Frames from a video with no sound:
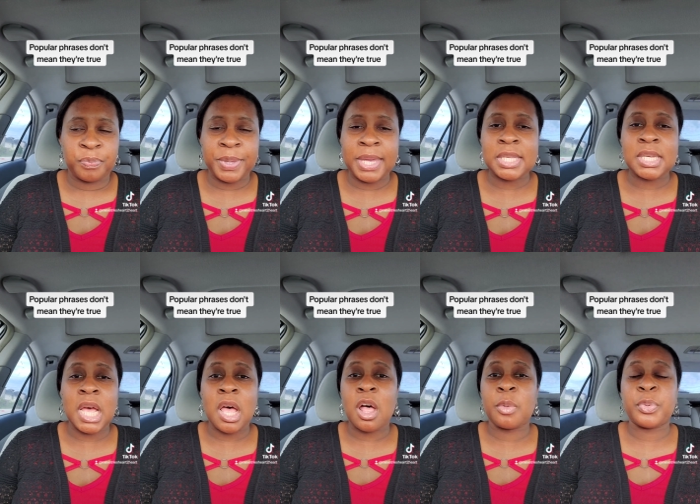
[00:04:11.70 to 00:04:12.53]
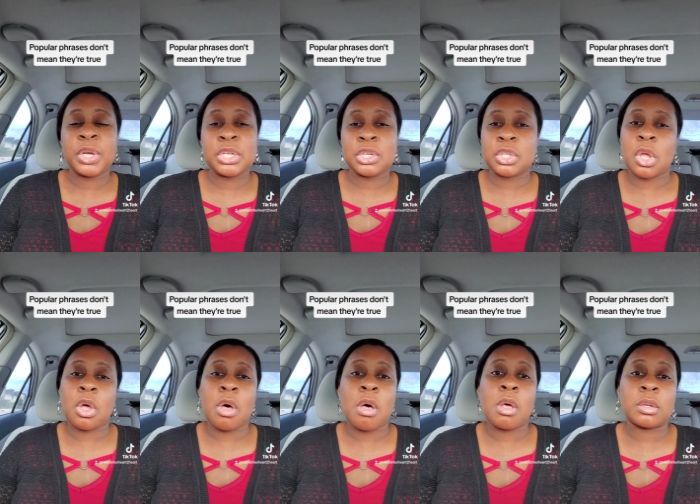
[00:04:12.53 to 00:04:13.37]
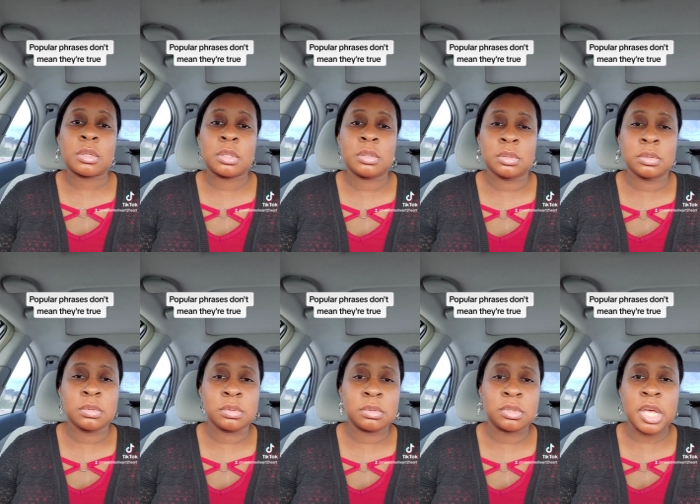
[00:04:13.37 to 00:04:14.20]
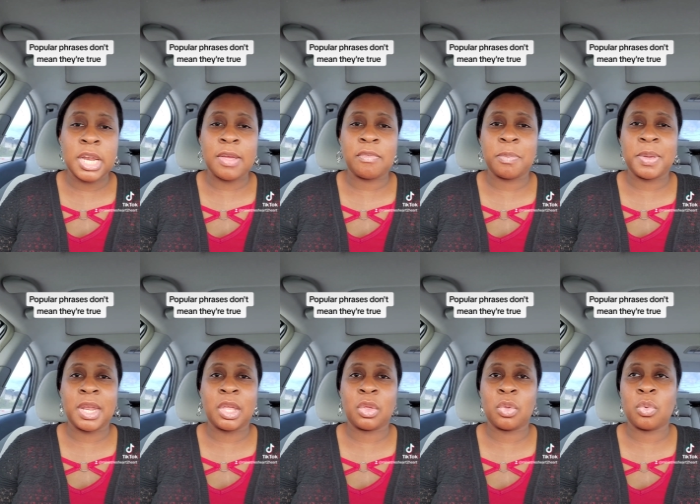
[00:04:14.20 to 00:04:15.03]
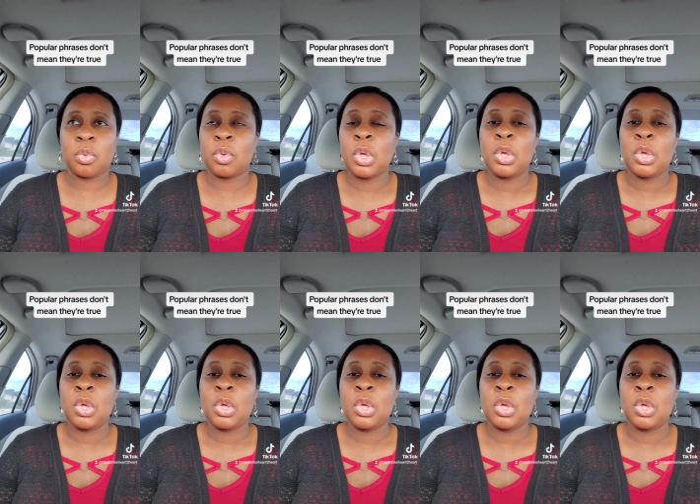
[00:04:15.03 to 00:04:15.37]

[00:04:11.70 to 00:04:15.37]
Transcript: Because not all preachers are called. Not everybody who